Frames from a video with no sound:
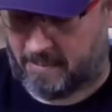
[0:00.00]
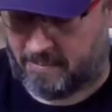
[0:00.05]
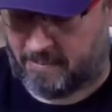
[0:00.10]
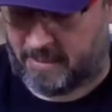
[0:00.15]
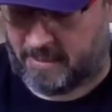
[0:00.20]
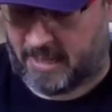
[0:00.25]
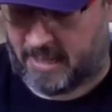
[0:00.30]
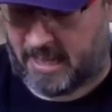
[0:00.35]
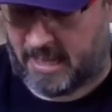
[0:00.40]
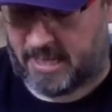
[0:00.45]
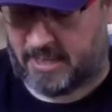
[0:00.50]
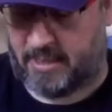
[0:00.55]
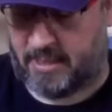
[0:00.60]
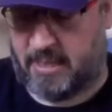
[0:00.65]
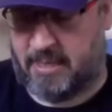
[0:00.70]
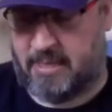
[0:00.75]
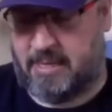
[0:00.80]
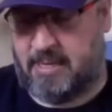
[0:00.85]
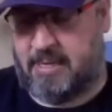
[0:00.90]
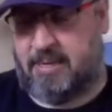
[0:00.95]
I mean
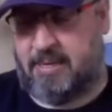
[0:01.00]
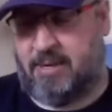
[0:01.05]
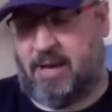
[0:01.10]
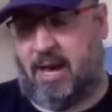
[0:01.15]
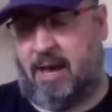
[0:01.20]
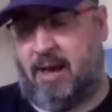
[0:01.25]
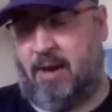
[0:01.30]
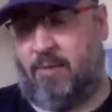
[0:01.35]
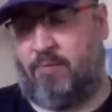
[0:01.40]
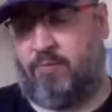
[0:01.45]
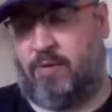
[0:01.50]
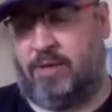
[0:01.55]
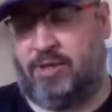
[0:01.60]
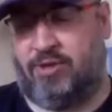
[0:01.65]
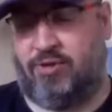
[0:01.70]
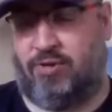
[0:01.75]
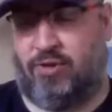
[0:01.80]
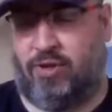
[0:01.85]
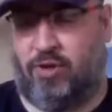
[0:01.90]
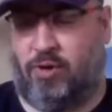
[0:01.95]
when
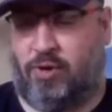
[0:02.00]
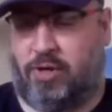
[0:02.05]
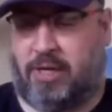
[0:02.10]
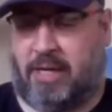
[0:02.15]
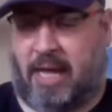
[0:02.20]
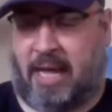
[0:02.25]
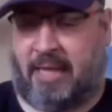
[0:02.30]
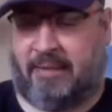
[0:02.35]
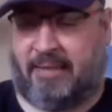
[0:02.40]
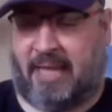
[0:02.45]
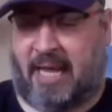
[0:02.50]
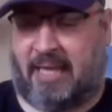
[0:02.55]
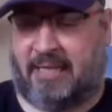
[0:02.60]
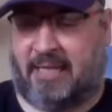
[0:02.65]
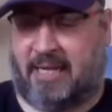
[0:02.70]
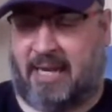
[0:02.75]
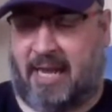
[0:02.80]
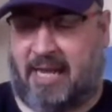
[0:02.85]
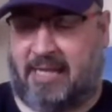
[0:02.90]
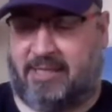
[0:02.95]
you look and
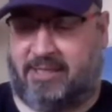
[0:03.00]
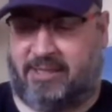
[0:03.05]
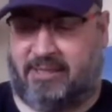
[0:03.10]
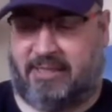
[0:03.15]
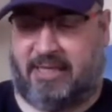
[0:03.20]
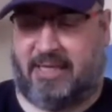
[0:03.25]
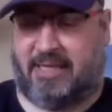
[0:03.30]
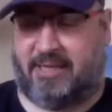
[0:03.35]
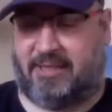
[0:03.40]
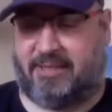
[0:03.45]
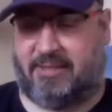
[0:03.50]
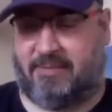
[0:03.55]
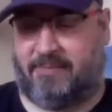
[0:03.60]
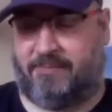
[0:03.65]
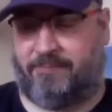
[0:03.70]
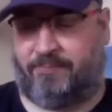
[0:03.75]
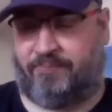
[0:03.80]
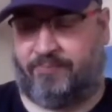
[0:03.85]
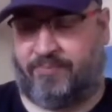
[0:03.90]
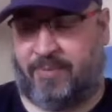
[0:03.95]
analyze this.
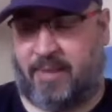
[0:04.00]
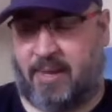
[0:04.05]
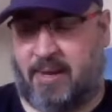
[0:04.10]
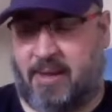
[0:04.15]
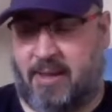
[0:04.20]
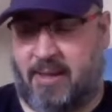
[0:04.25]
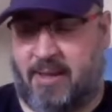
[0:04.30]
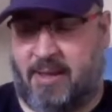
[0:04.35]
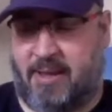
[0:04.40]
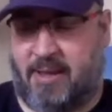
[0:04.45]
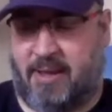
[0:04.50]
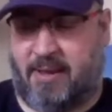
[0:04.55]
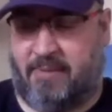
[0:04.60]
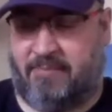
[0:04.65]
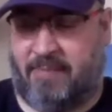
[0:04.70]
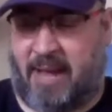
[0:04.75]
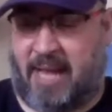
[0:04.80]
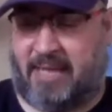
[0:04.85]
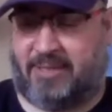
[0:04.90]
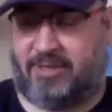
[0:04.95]

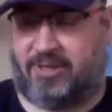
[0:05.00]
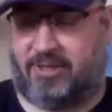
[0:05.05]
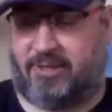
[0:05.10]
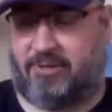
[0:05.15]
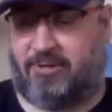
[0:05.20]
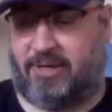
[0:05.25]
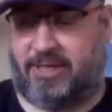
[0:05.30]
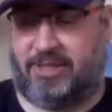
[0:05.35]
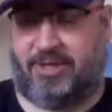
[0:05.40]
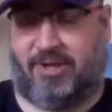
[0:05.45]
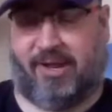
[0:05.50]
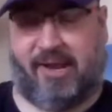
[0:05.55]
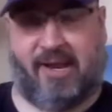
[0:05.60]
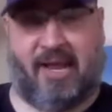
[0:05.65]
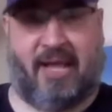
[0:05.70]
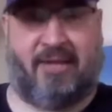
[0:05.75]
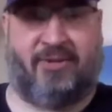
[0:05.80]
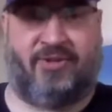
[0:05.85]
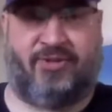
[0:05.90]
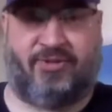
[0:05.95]
Max Christie
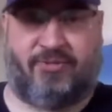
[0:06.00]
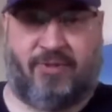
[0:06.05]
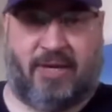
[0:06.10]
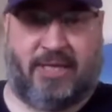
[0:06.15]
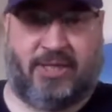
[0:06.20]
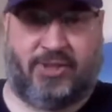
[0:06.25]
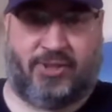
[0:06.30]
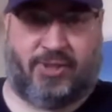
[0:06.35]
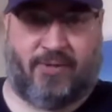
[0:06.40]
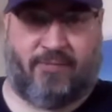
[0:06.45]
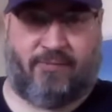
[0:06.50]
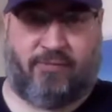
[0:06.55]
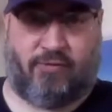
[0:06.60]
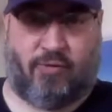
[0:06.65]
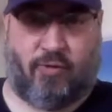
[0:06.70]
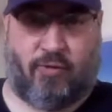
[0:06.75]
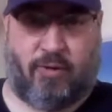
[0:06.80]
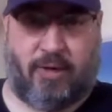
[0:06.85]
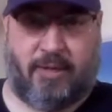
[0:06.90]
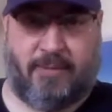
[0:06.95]
can stretch the
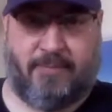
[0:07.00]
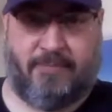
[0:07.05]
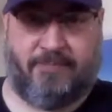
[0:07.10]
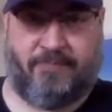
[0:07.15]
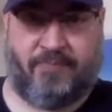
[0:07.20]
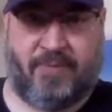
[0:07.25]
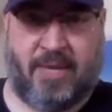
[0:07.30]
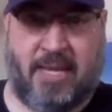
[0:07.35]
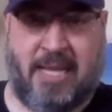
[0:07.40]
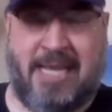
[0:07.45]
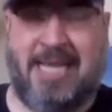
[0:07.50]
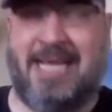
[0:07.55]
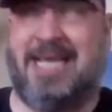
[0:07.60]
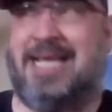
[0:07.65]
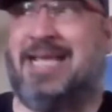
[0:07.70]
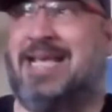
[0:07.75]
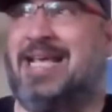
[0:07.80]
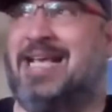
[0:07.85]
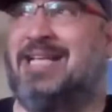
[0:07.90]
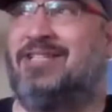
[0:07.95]
floor.
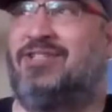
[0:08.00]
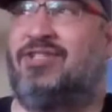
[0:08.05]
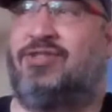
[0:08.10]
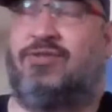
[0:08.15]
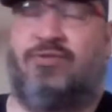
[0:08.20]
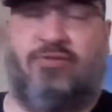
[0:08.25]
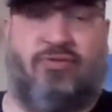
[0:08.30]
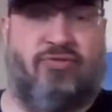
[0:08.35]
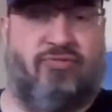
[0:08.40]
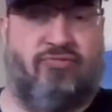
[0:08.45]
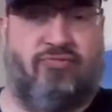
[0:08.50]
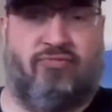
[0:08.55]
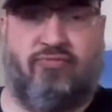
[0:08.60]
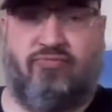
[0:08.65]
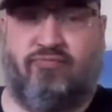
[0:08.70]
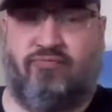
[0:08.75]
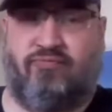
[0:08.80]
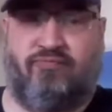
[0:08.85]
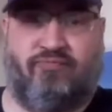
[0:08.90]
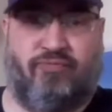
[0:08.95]
His
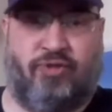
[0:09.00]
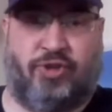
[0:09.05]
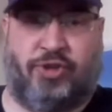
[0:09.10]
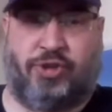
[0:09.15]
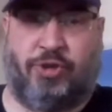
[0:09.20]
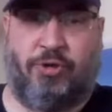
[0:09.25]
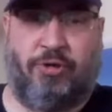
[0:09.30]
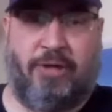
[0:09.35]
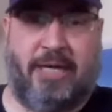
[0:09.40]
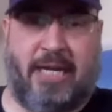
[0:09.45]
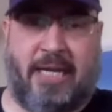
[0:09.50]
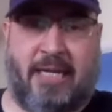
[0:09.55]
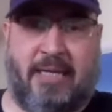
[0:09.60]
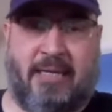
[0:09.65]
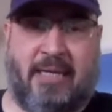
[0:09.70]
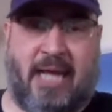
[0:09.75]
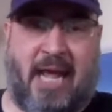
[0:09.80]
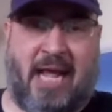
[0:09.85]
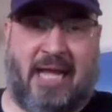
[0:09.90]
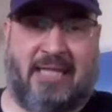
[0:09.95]

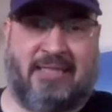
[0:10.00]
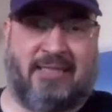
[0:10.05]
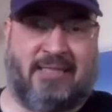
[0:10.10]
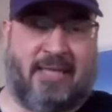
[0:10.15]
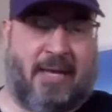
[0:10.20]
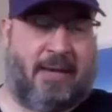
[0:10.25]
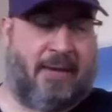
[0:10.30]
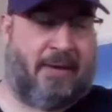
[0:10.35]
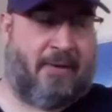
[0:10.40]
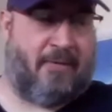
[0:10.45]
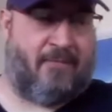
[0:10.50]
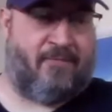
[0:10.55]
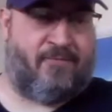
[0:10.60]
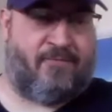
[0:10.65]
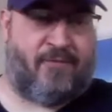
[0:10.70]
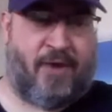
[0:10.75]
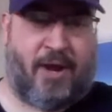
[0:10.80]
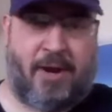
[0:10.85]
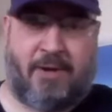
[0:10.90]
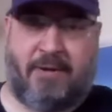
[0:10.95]
shooting has a
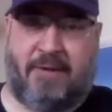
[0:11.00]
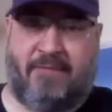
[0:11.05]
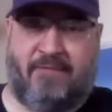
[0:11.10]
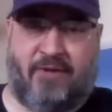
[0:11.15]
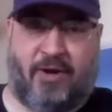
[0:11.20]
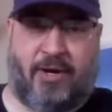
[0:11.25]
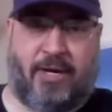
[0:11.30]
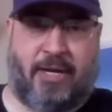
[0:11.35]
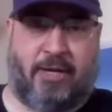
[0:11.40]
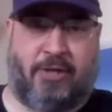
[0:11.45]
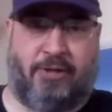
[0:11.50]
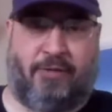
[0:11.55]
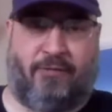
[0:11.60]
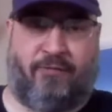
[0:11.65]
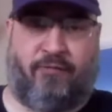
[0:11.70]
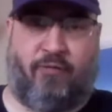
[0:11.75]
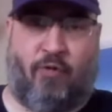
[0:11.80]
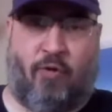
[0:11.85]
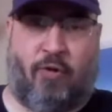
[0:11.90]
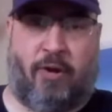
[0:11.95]
very, very good
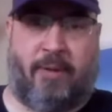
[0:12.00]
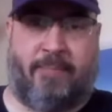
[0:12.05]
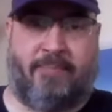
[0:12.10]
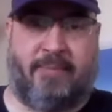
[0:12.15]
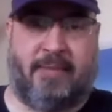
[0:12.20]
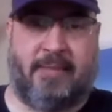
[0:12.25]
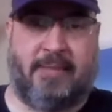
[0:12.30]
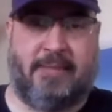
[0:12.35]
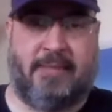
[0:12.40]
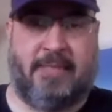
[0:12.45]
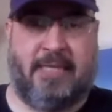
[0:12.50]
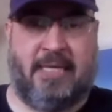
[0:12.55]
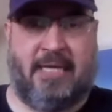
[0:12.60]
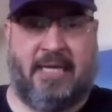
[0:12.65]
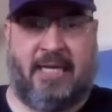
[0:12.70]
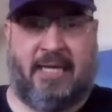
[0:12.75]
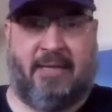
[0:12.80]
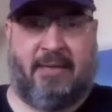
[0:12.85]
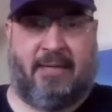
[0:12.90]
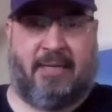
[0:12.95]
form.
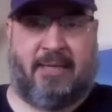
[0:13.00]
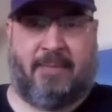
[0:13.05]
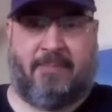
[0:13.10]
He